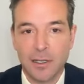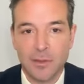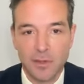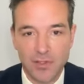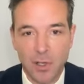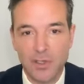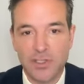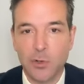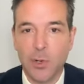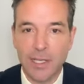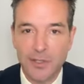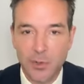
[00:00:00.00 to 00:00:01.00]
There's
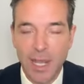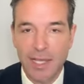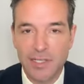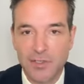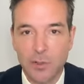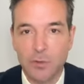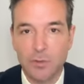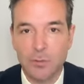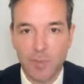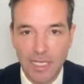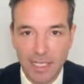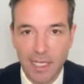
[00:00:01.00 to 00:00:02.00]
also international
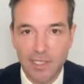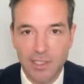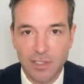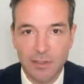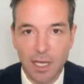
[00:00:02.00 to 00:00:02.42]
mediation.